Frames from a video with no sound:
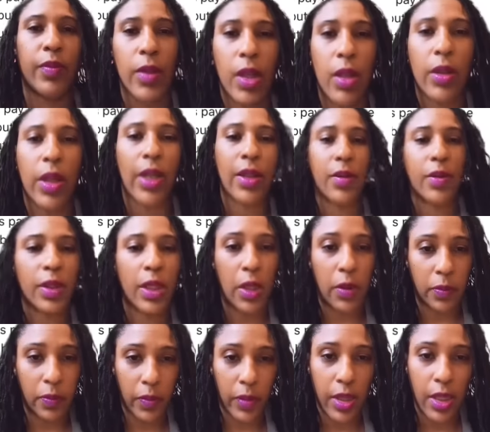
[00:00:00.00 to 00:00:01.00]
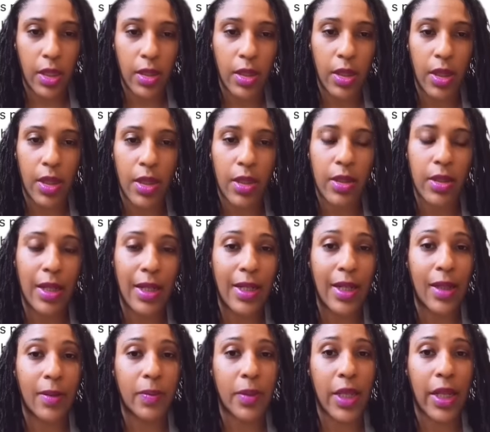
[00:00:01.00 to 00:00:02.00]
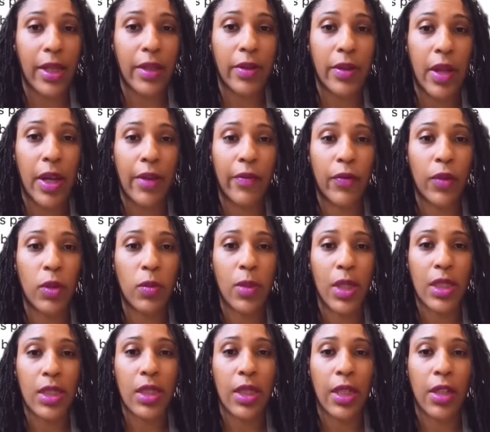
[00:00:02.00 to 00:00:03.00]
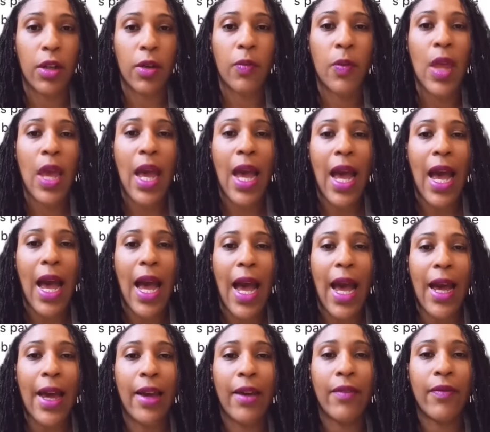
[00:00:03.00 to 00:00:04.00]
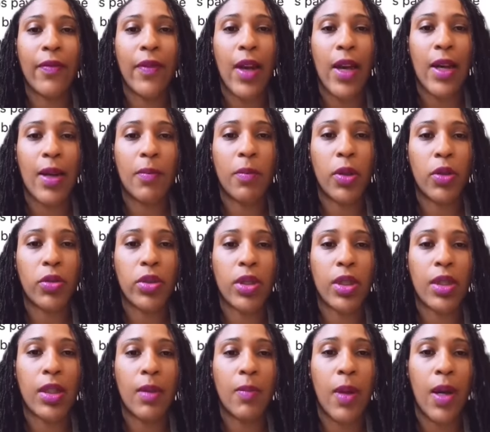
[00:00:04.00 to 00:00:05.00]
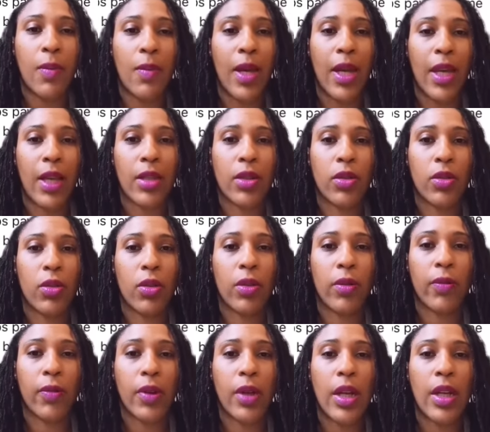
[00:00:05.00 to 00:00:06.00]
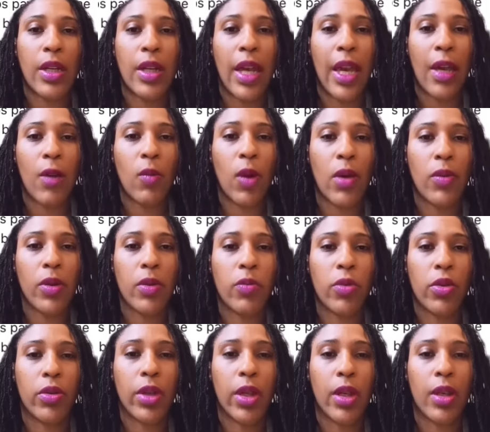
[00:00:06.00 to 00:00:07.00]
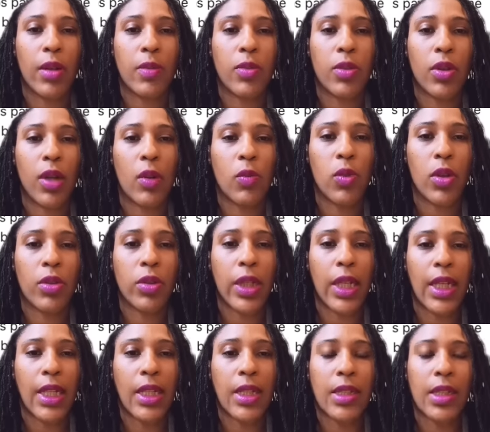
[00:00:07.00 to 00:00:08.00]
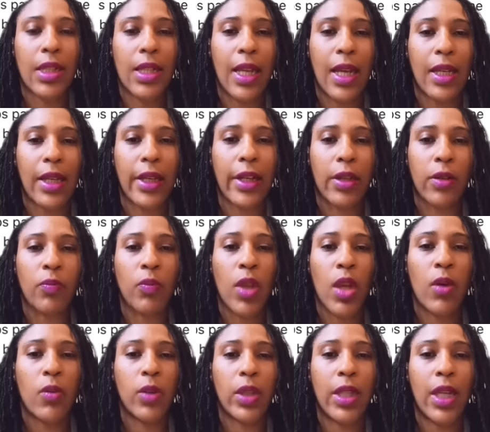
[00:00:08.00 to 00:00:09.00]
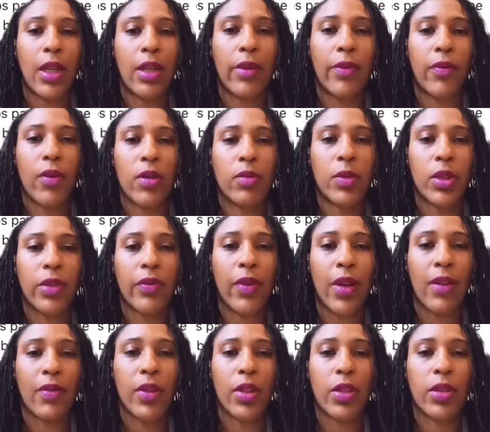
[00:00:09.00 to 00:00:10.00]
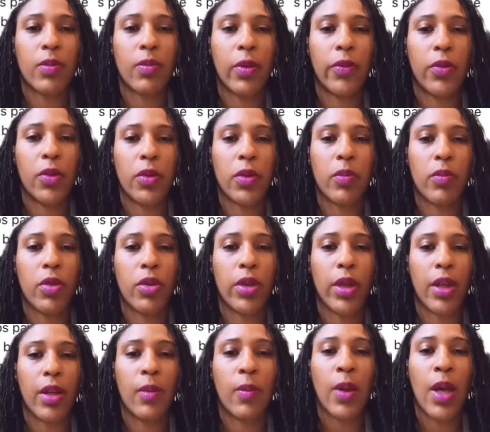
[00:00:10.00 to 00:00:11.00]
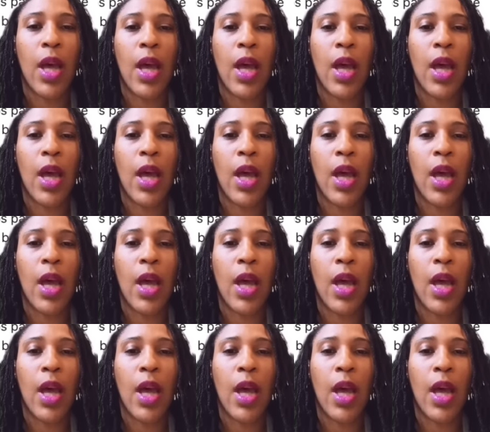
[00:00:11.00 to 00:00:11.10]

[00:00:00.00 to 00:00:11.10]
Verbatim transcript: Okay, so this is an update a few months later. I've um, posted about my ex girlfriend and why we broke up, so I won't get into that here. We dated for almost five years before we broke up.